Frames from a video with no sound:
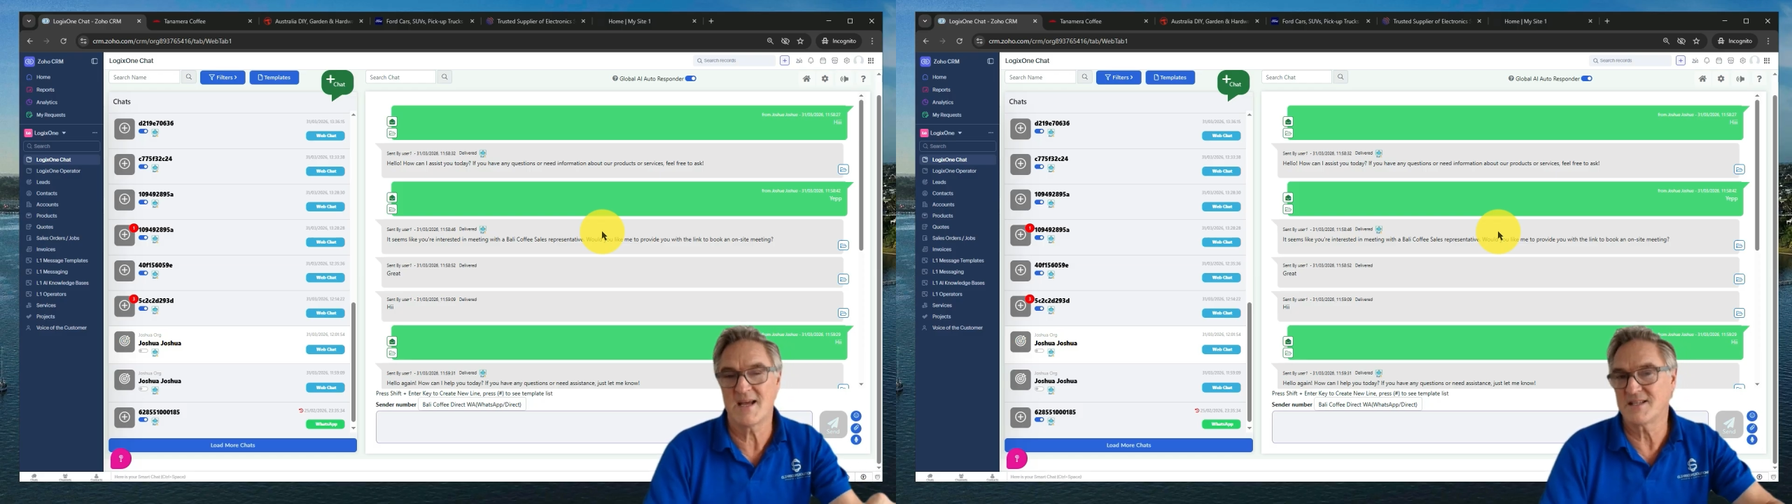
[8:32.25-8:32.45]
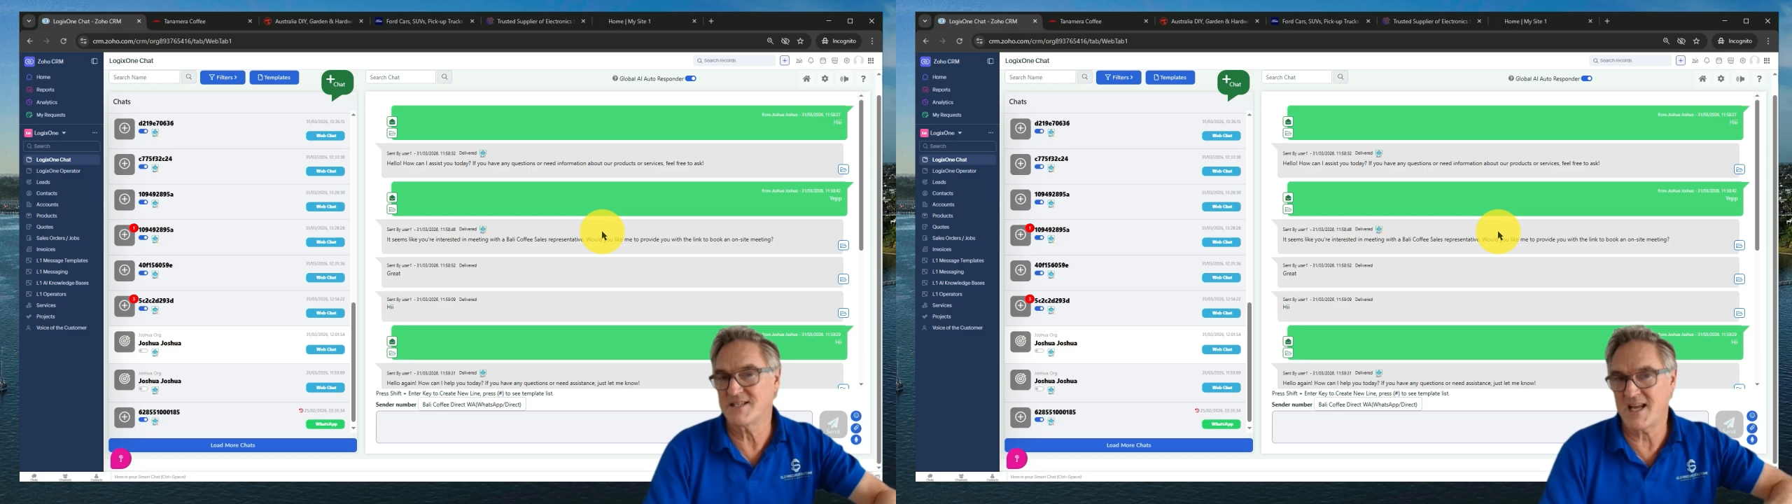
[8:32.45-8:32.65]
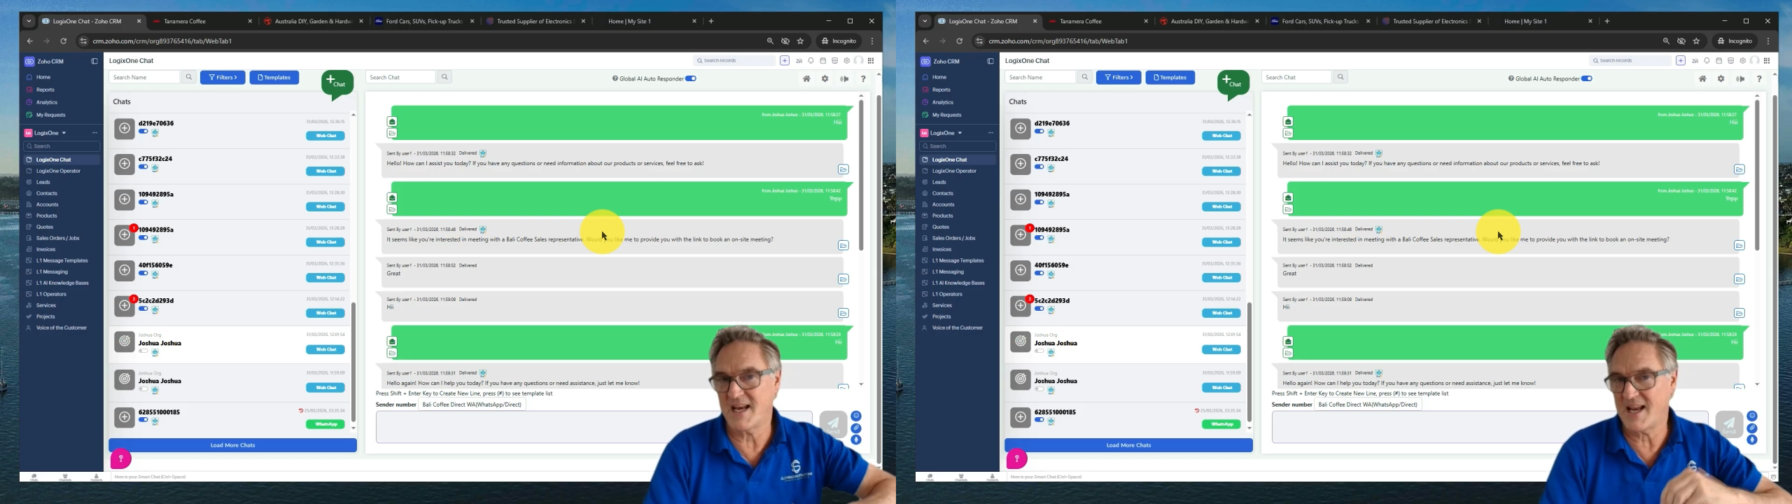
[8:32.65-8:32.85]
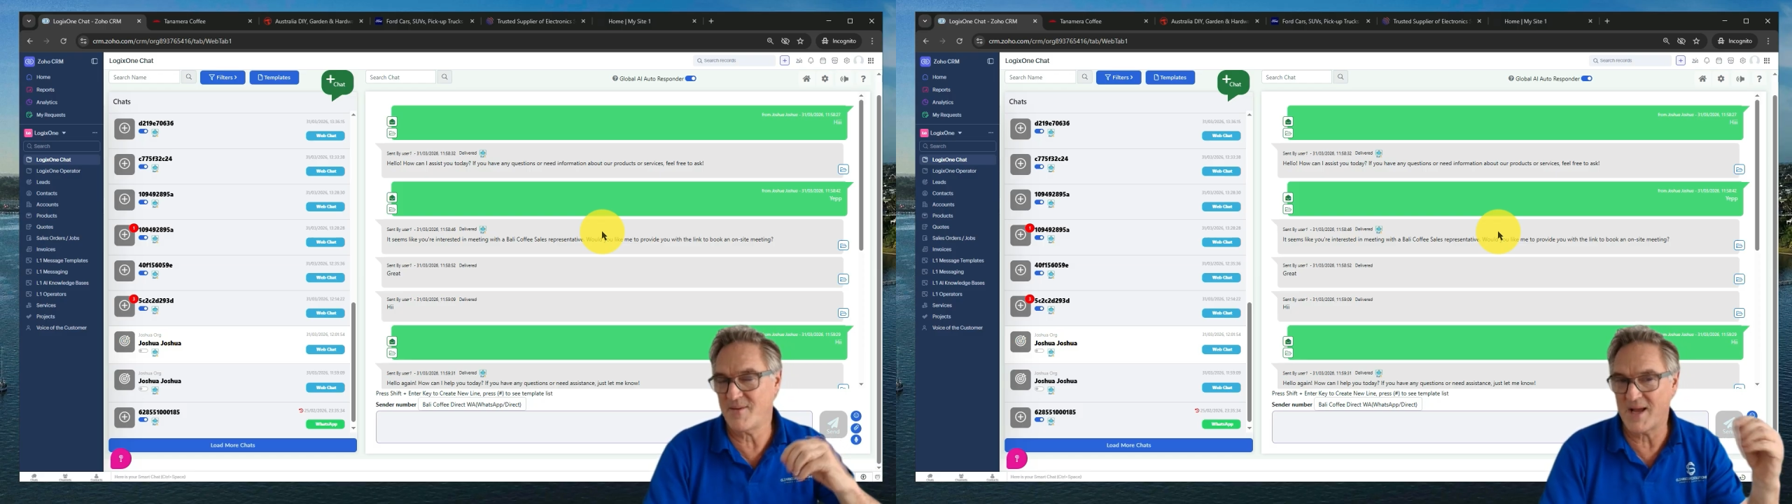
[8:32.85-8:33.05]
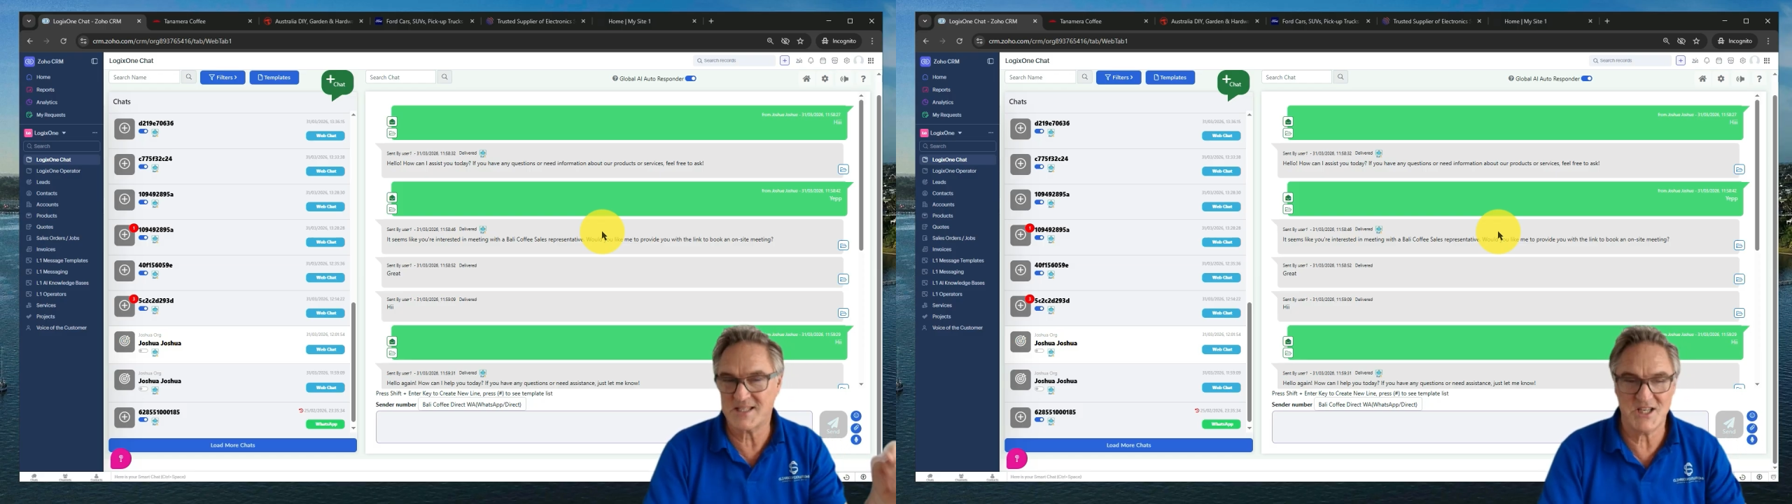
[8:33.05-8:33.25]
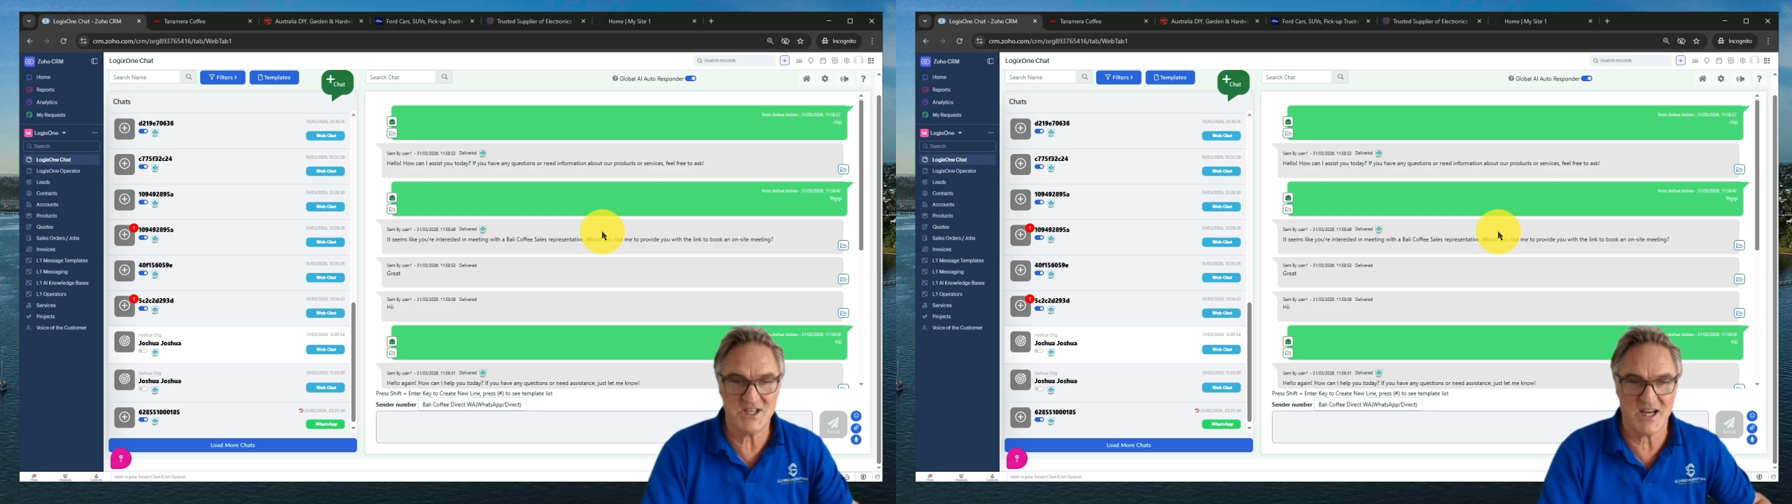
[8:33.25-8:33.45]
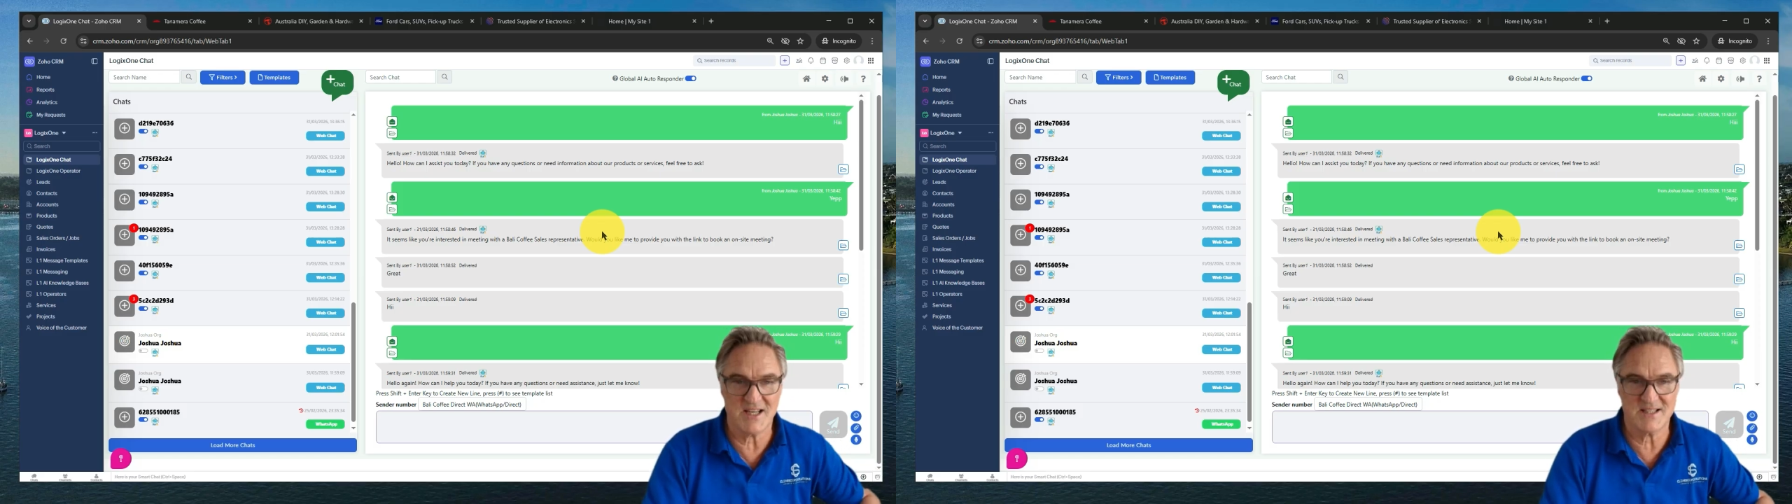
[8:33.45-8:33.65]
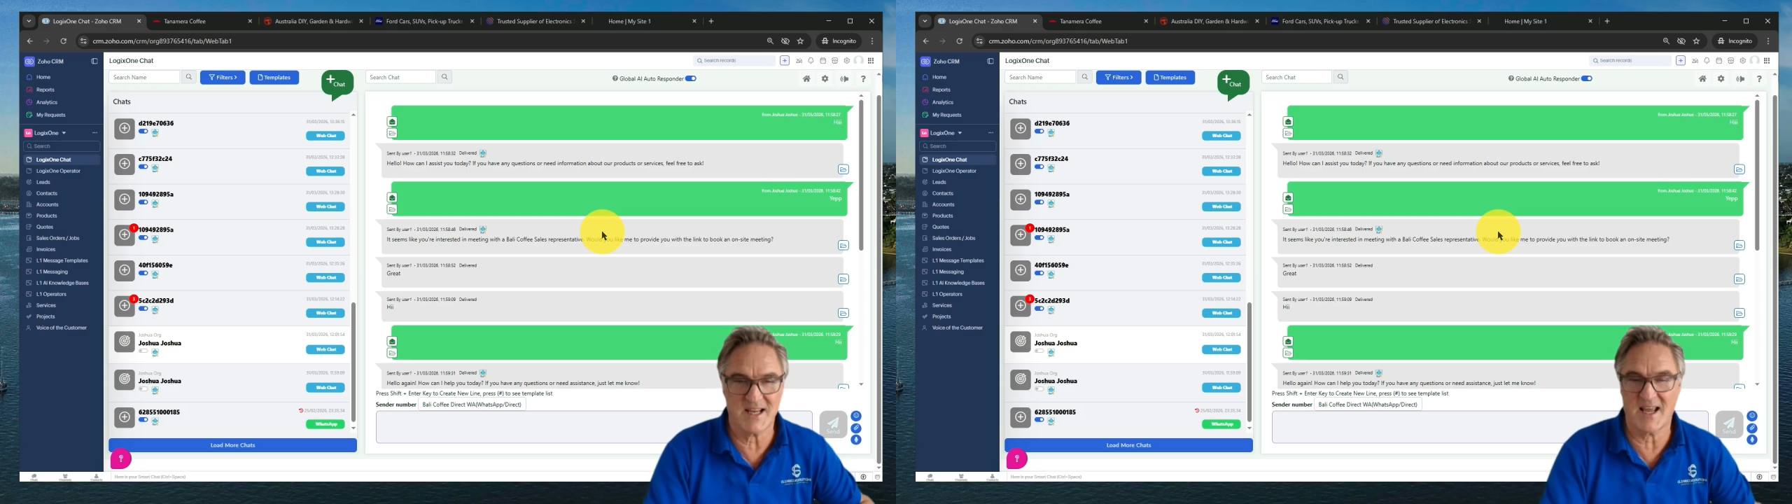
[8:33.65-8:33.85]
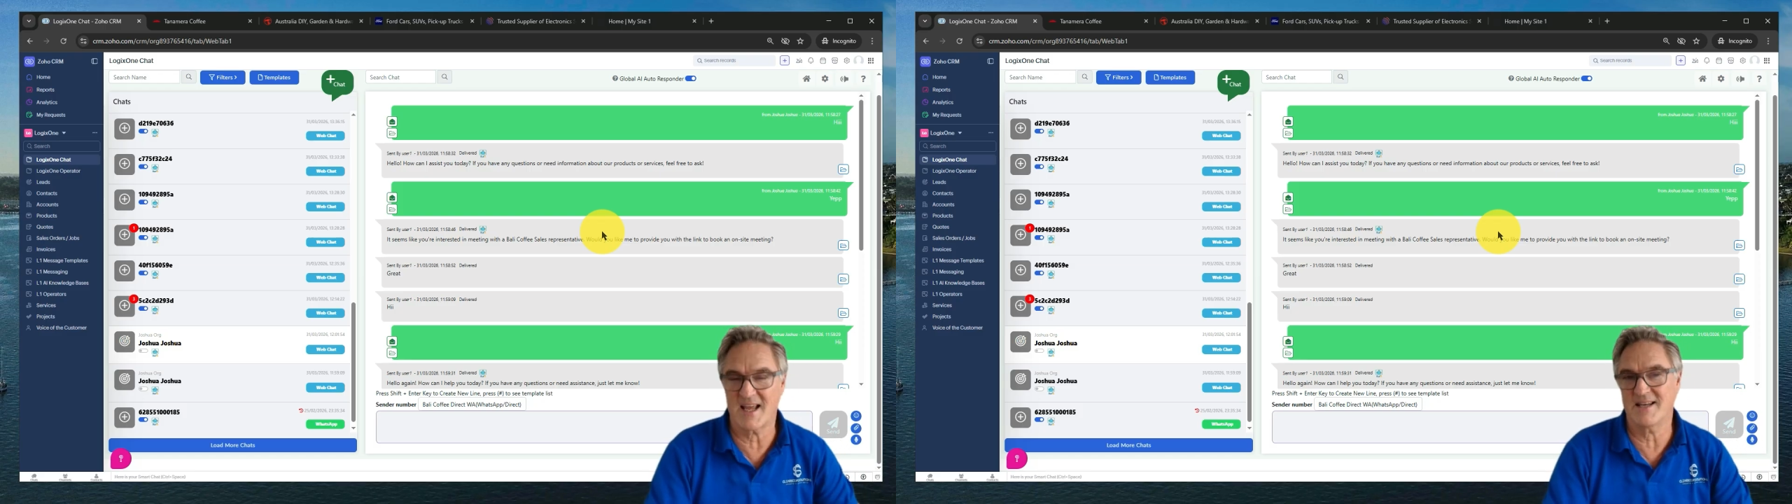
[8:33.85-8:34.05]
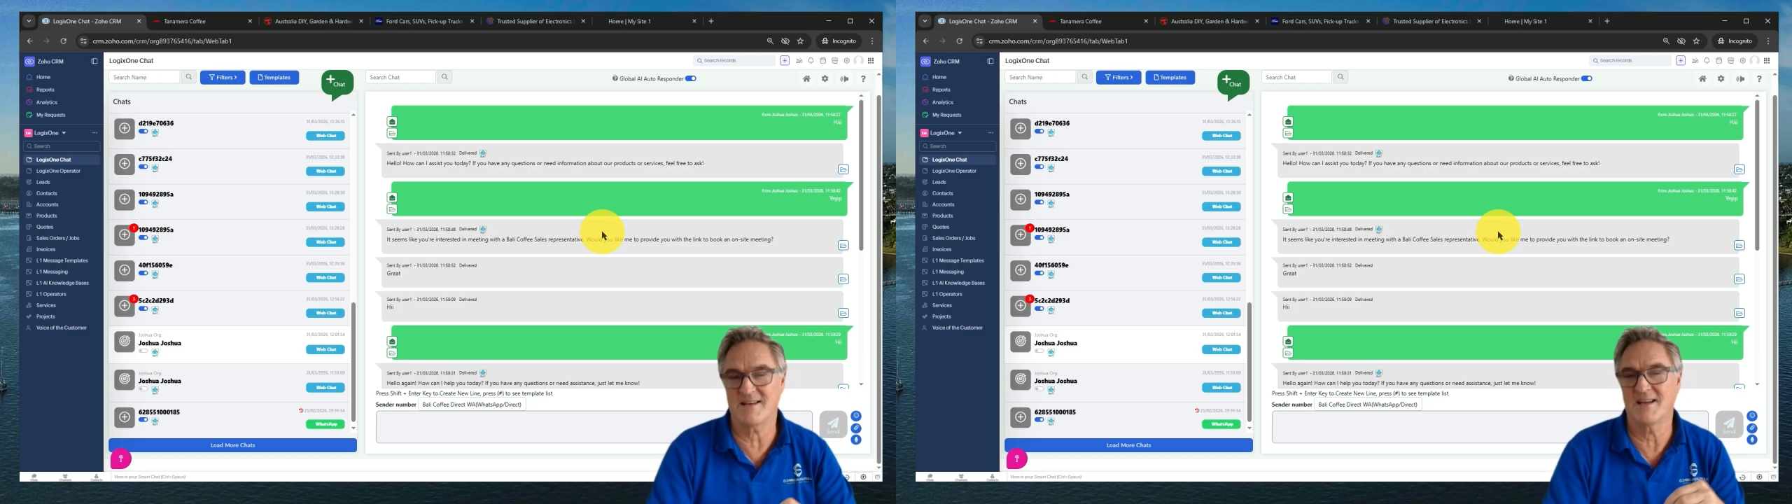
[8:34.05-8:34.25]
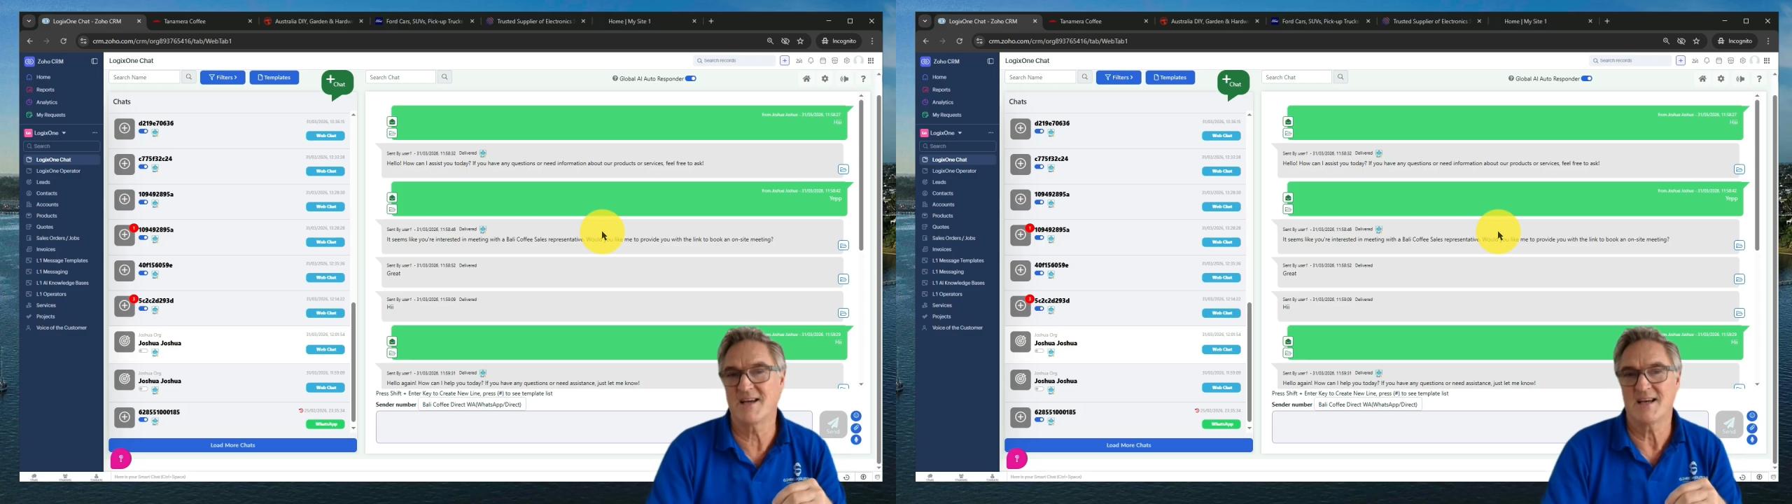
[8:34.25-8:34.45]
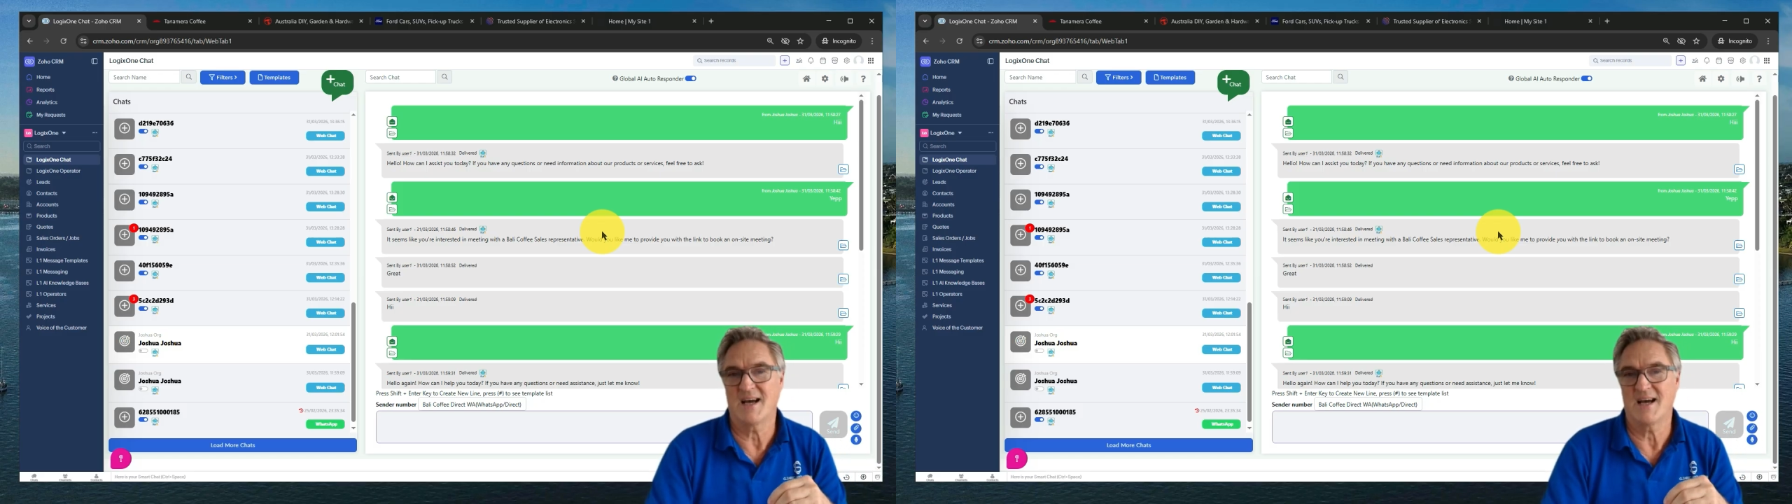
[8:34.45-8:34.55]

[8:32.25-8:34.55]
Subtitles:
sending messages. It can